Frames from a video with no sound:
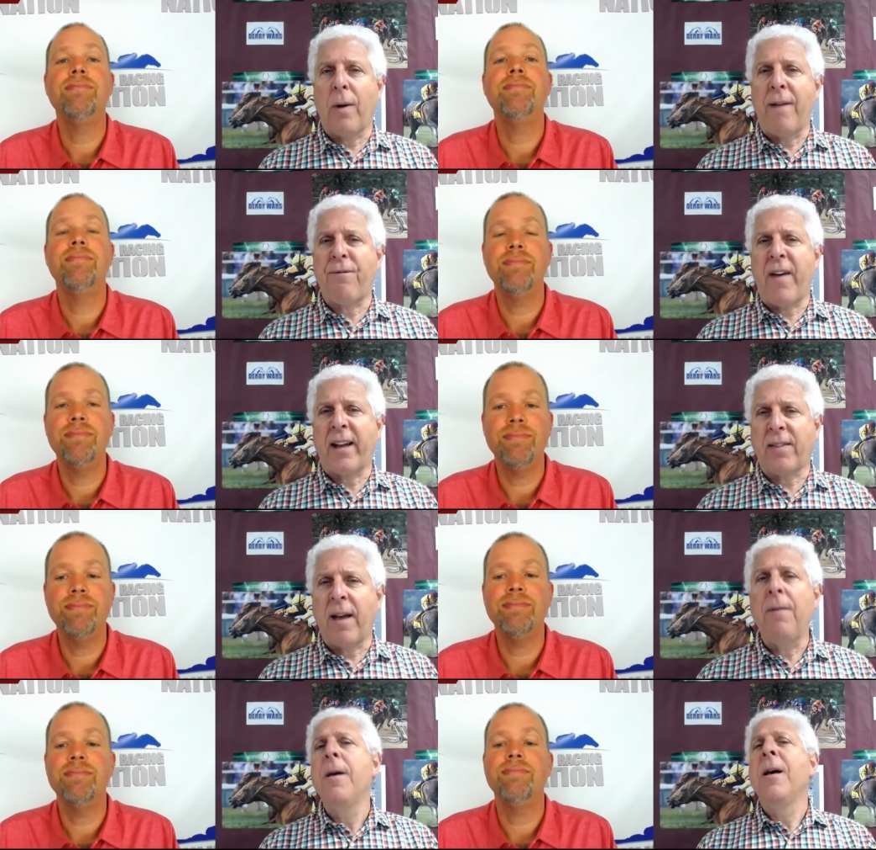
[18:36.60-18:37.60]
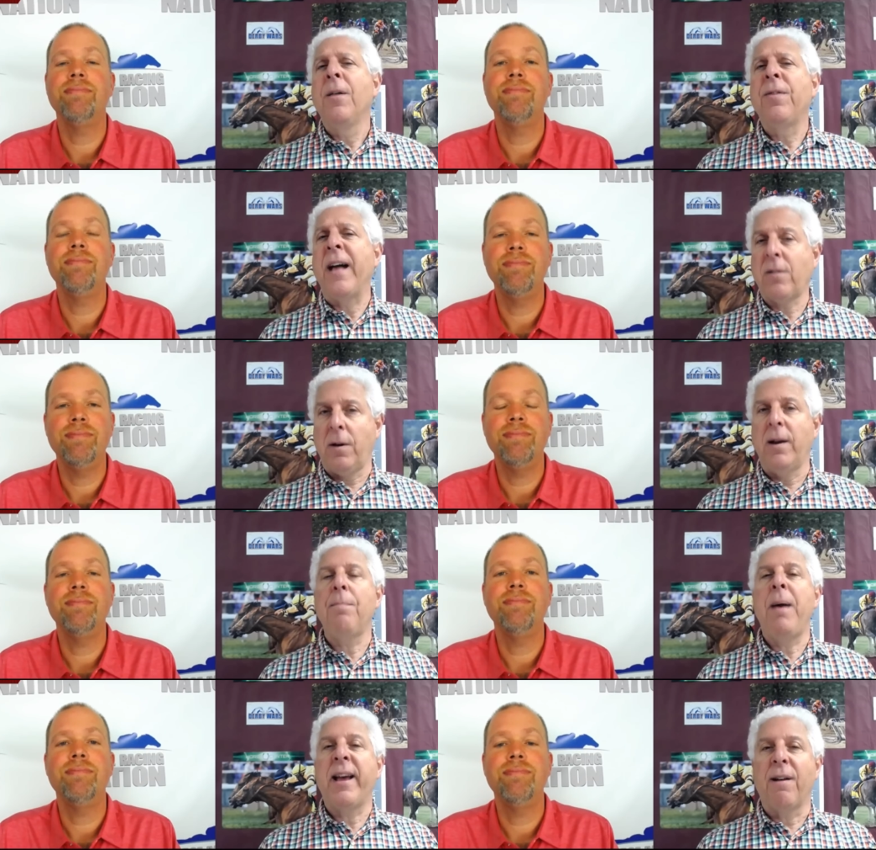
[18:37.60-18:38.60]
Speaker 1: in the trifecta, that's going
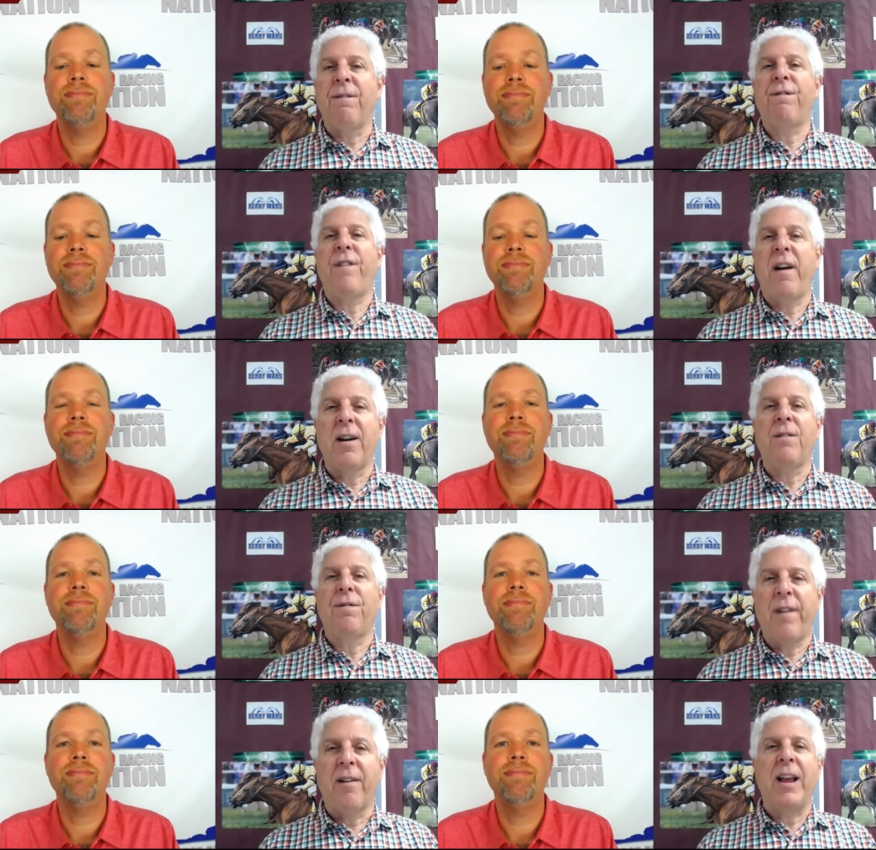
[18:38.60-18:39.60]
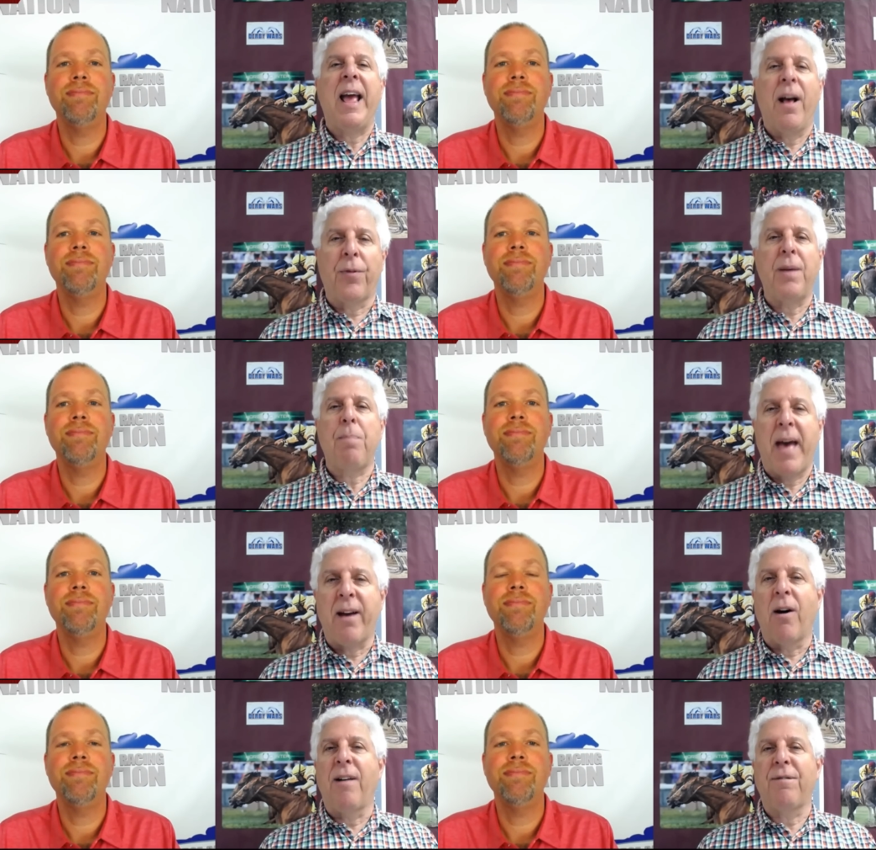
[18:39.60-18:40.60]
to make a very, very healthy
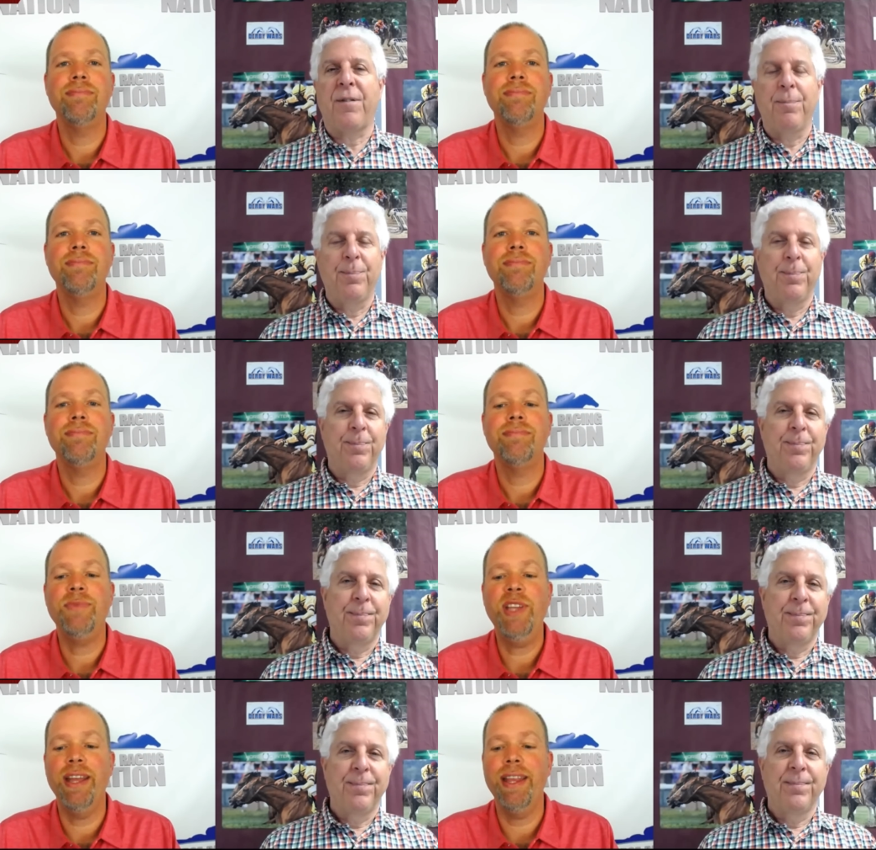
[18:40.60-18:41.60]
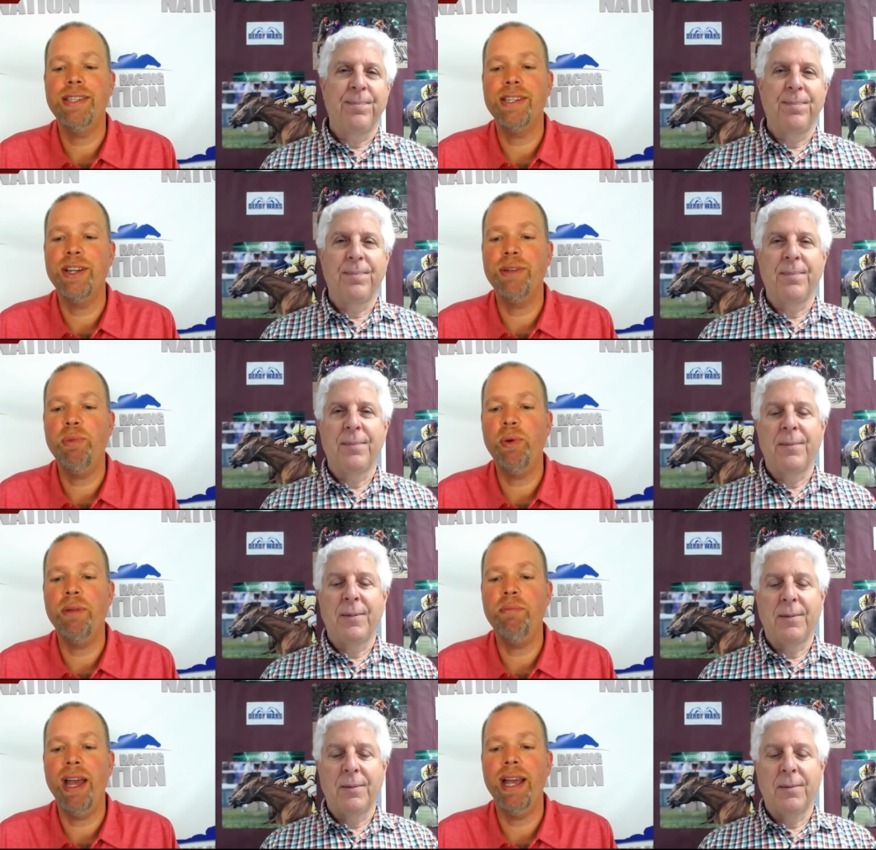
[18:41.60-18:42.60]
payoff.
Speaker 2: Yeah, that's a good
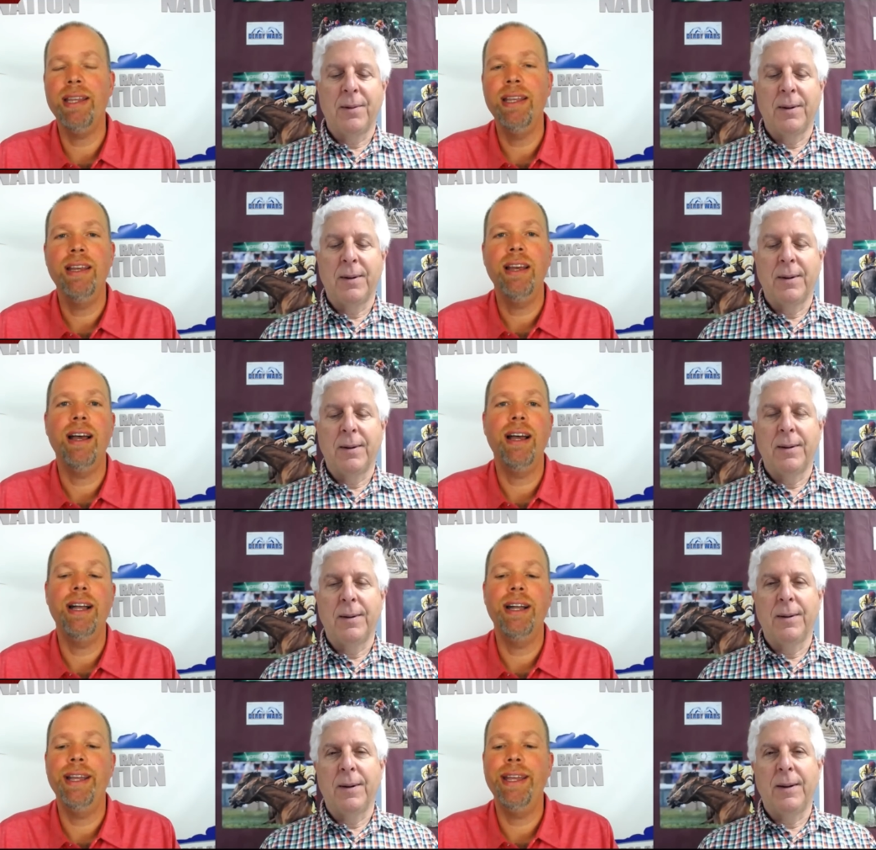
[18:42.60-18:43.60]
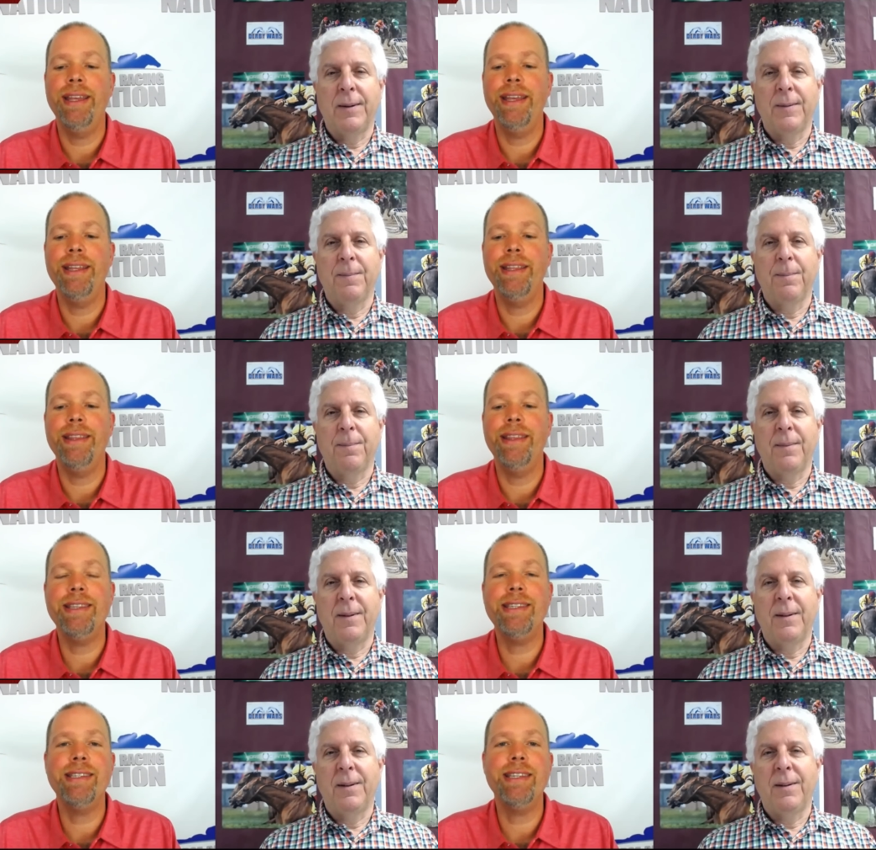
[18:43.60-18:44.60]
point, Matt.
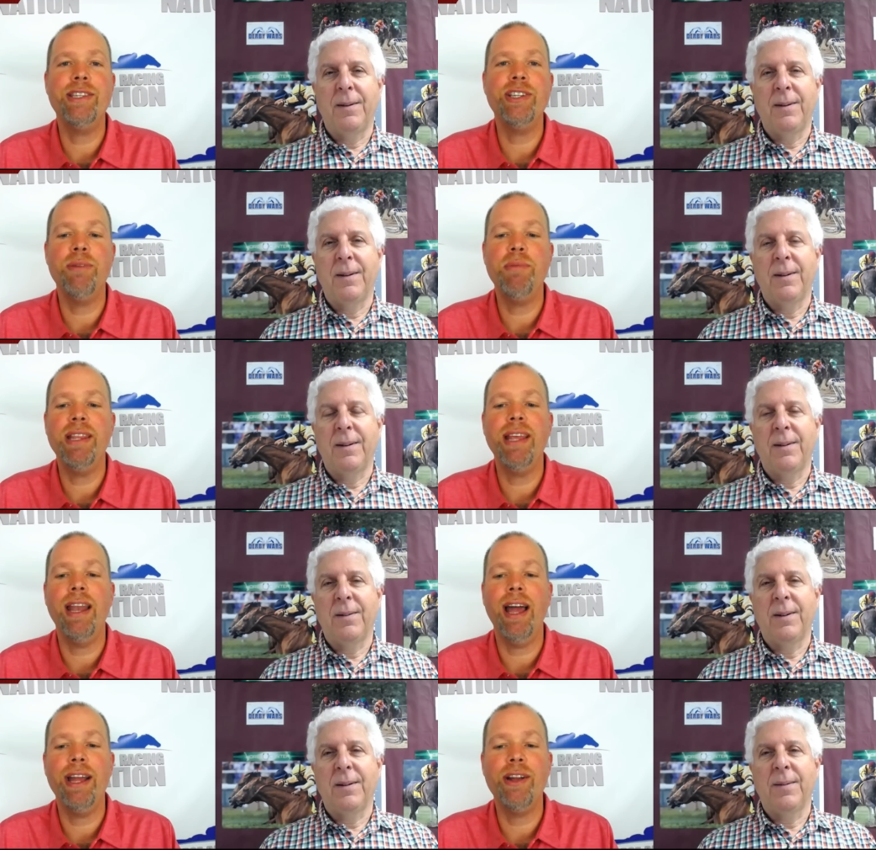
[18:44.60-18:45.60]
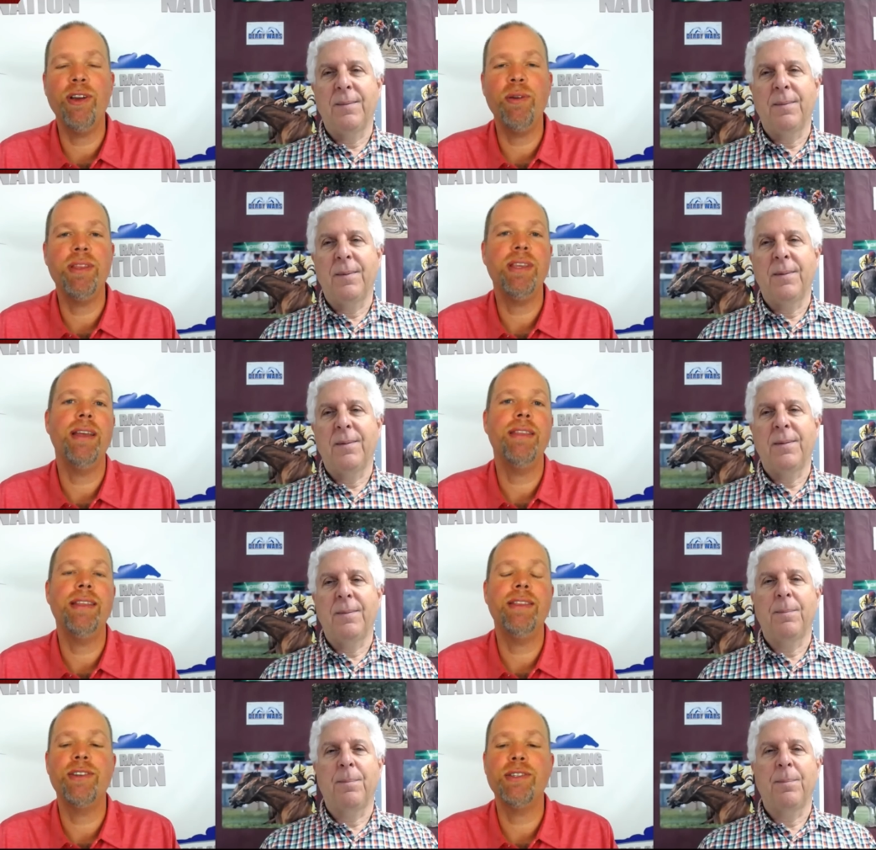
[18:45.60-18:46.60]
This is a Derby that I agree with you. I
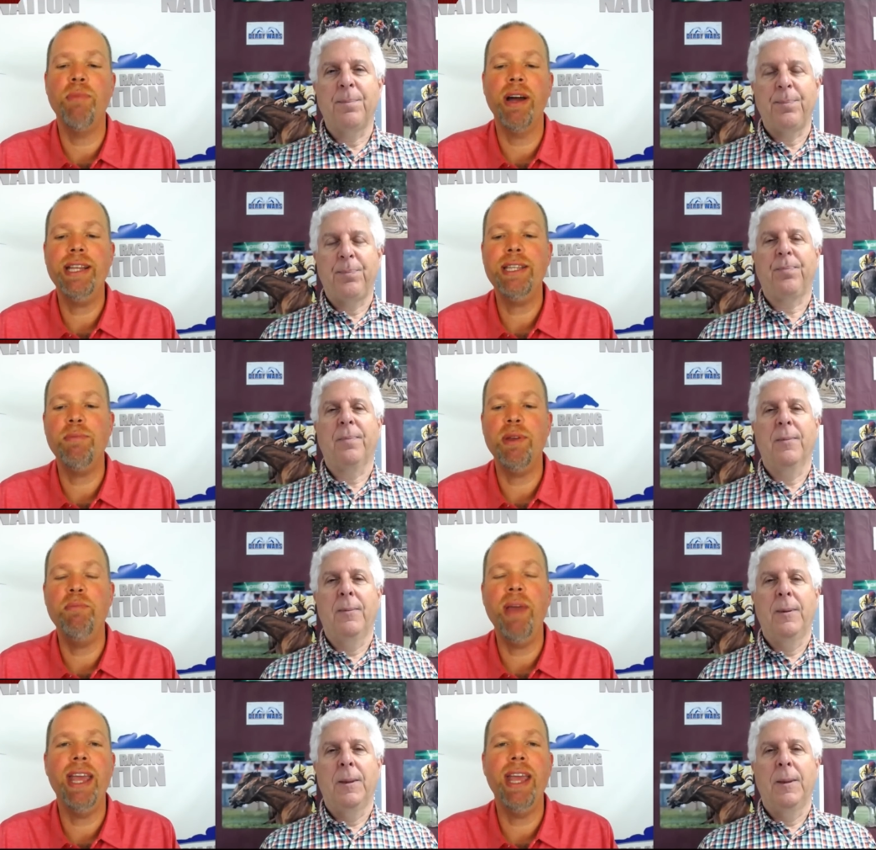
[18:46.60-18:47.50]
think there's money to be